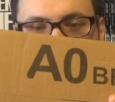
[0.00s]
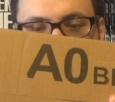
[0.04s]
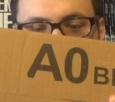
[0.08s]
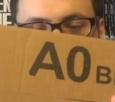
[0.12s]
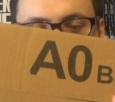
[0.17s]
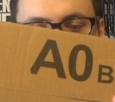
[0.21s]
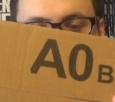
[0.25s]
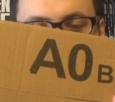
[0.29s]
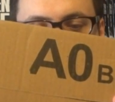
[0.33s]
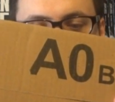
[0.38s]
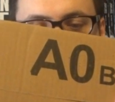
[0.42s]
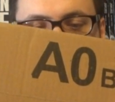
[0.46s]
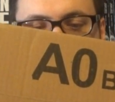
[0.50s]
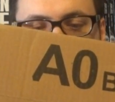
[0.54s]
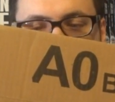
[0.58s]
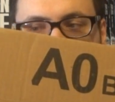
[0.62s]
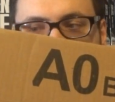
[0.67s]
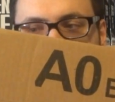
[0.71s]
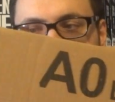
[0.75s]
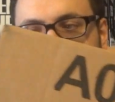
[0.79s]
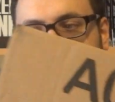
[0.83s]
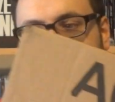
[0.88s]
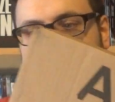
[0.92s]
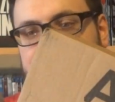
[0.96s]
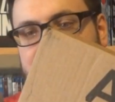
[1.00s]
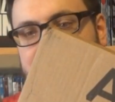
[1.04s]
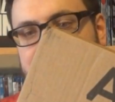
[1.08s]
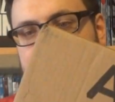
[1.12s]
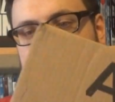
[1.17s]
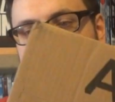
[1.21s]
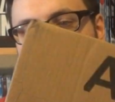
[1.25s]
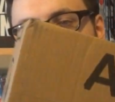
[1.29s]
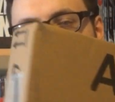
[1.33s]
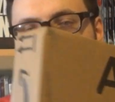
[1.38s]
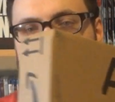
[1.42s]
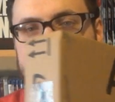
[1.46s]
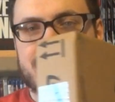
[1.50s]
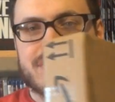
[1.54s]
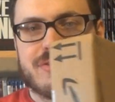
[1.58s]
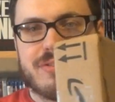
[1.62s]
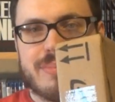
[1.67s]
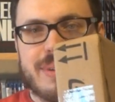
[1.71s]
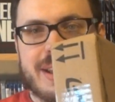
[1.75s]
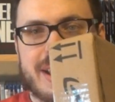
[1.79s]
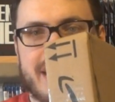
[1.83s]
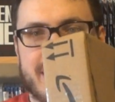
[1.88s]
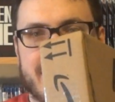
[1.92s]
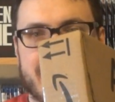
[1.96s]
I'll show you the size of it. I don't want to
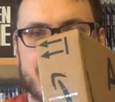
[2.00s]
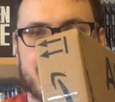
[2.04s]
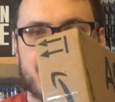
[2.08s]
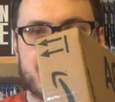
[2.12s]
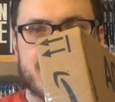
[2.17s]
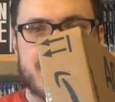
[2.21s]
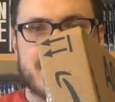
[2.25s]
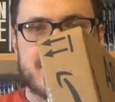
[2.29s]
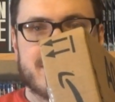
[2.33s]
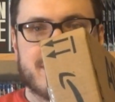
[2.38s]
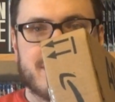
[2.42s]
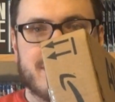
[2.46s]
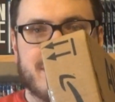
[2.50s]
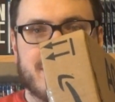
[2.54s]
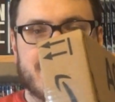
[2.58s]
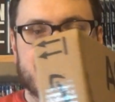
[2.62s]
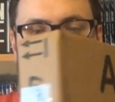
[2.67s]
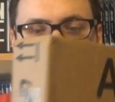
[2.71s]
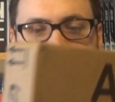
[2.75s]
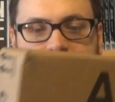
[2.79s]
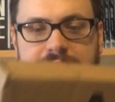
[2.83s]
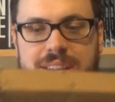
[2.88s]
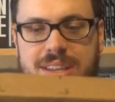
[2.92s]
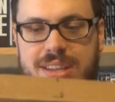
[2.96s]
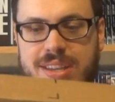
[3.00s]
show my address though.